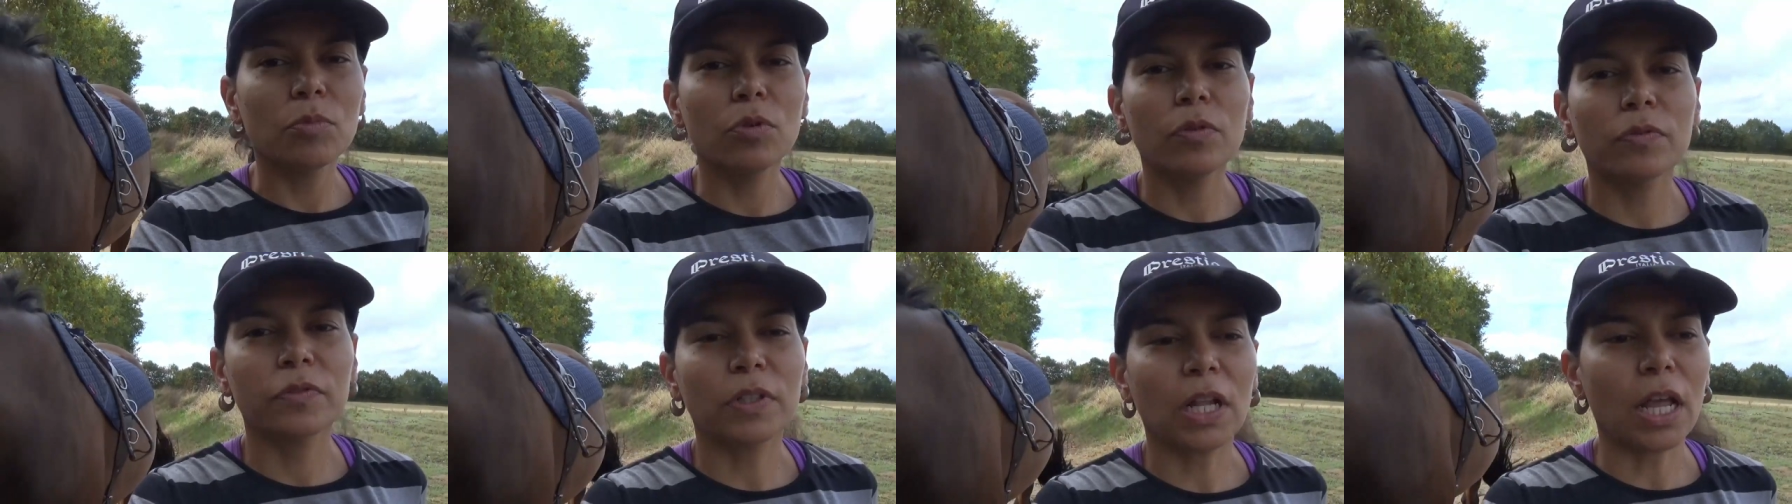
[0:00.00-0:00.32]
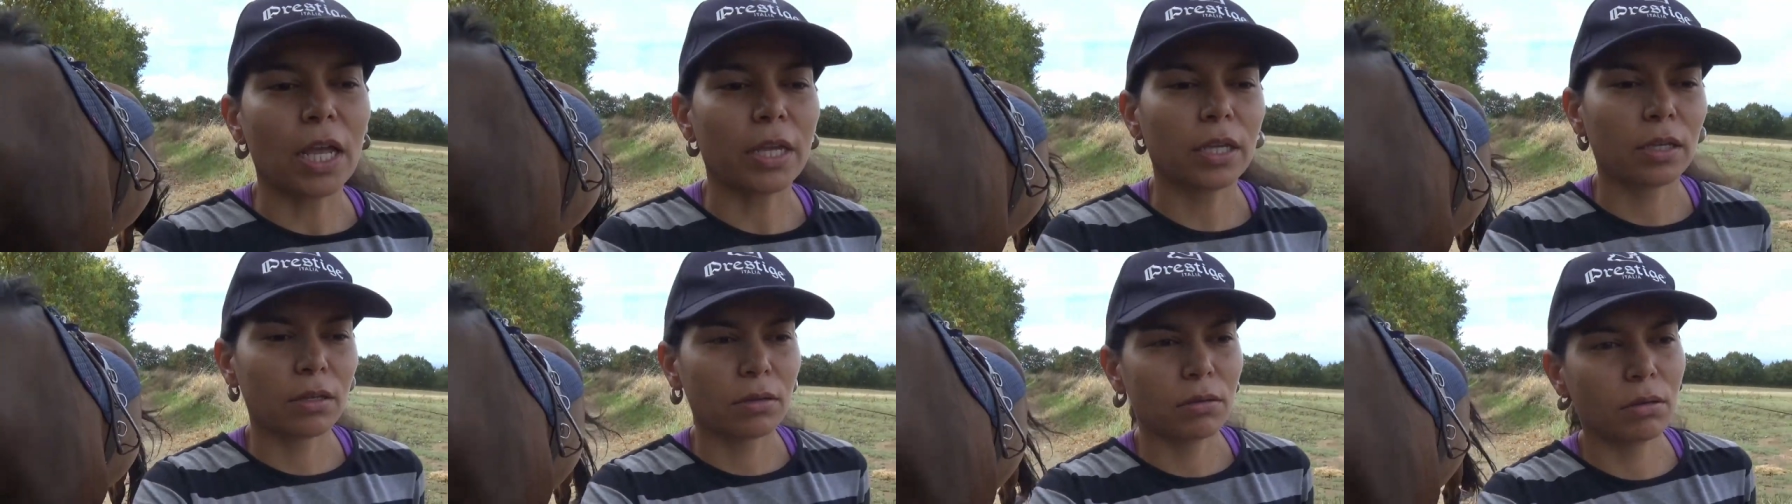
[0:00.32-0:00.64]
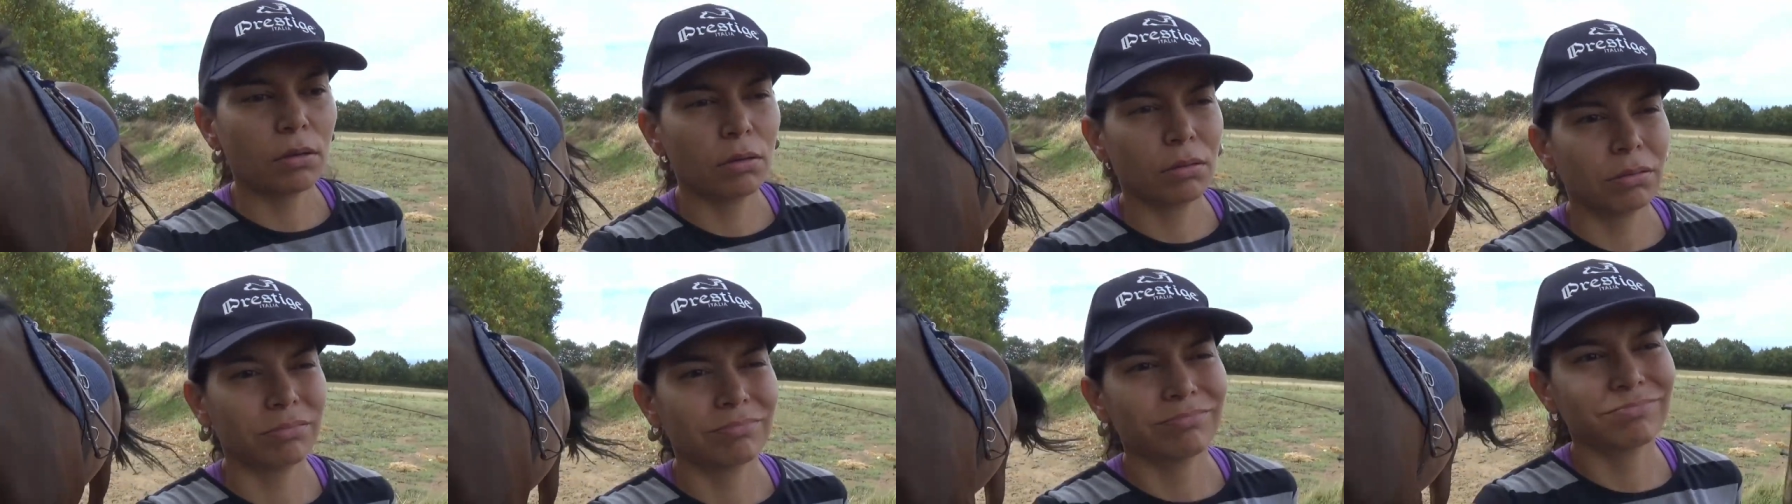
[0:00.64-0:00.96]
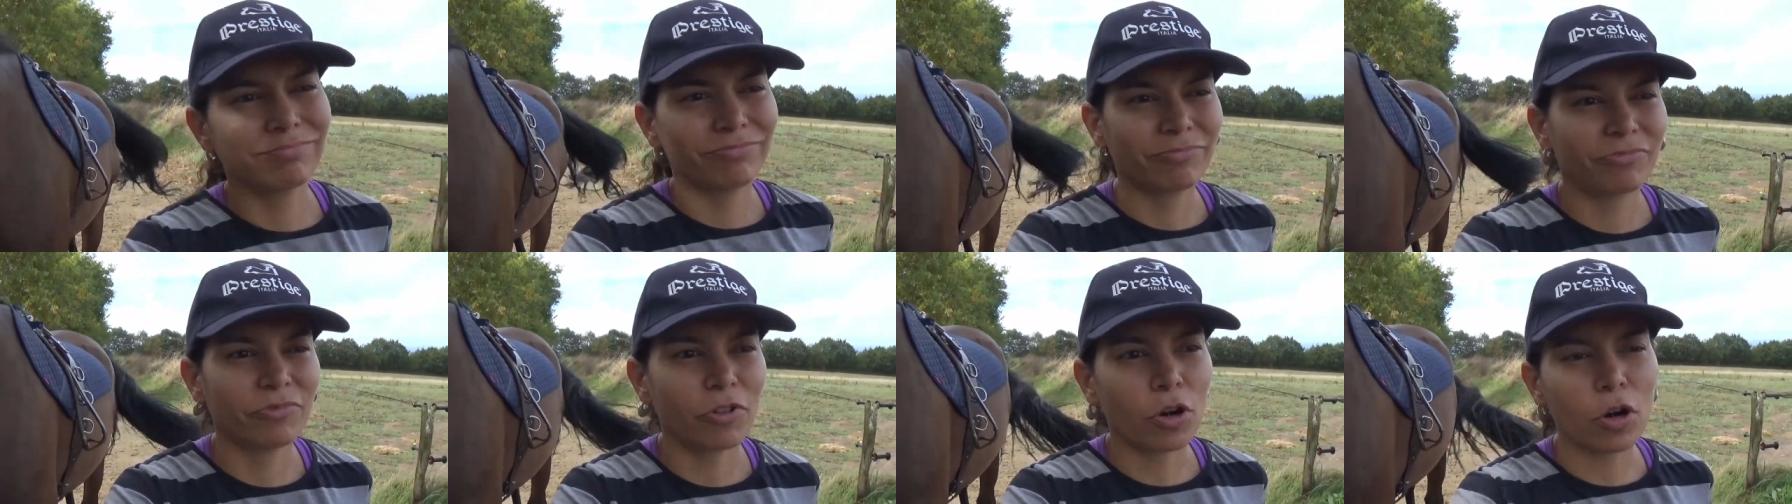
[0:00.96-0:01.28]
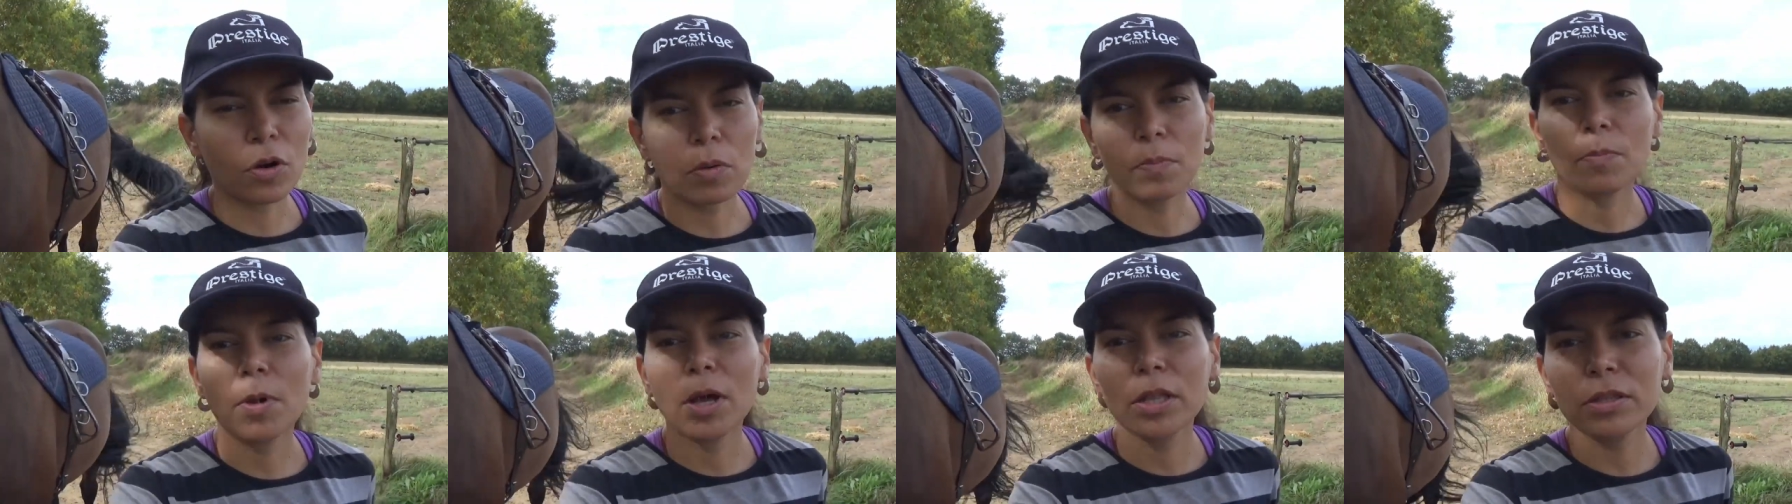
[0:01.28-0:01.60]
moved like
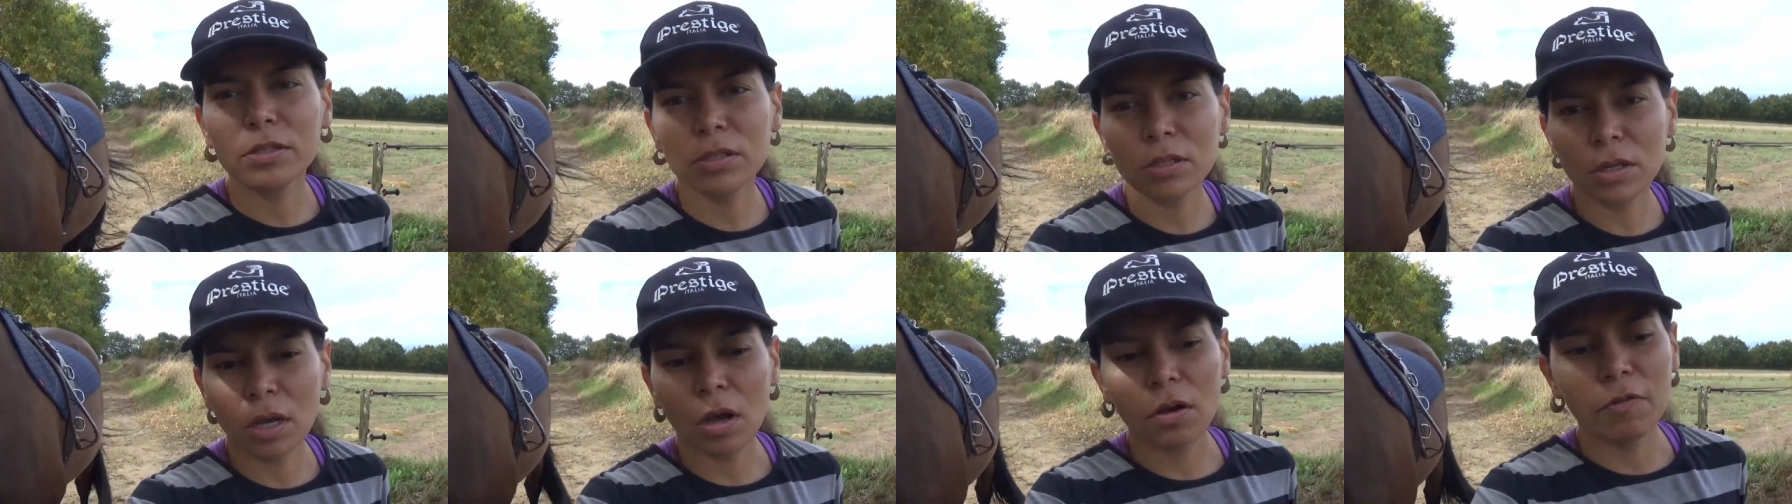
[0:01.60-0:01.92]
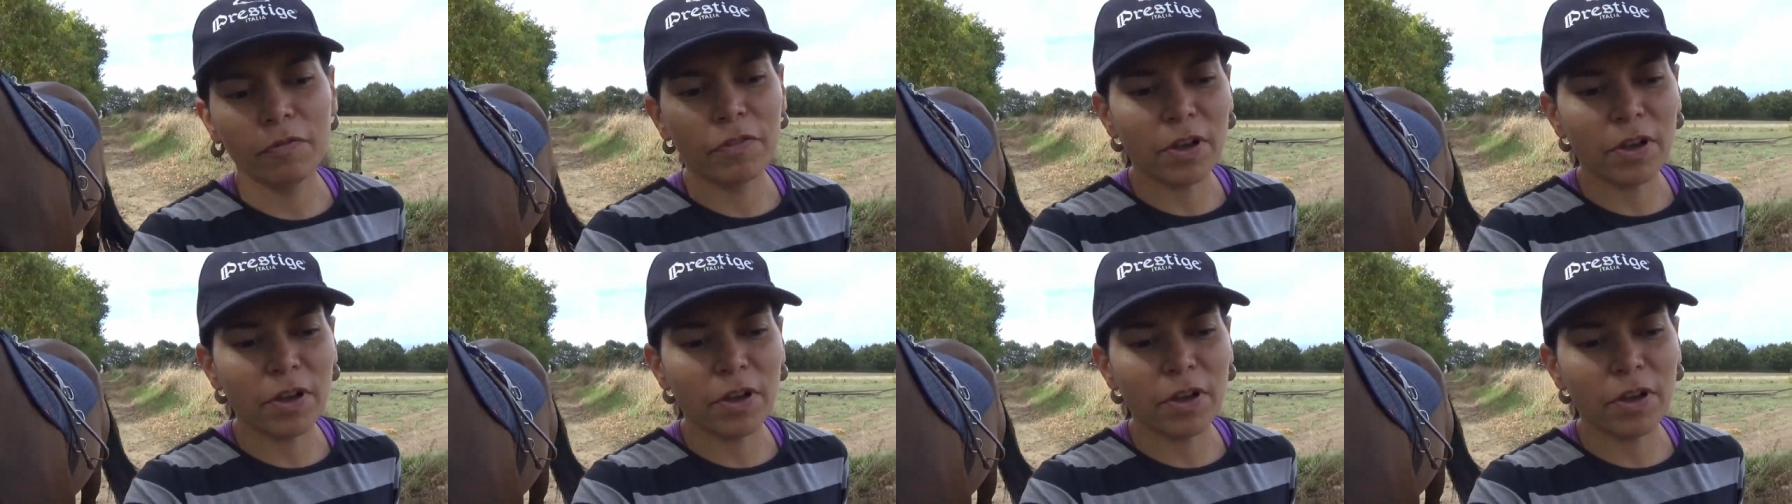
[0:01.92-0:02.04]
four months ago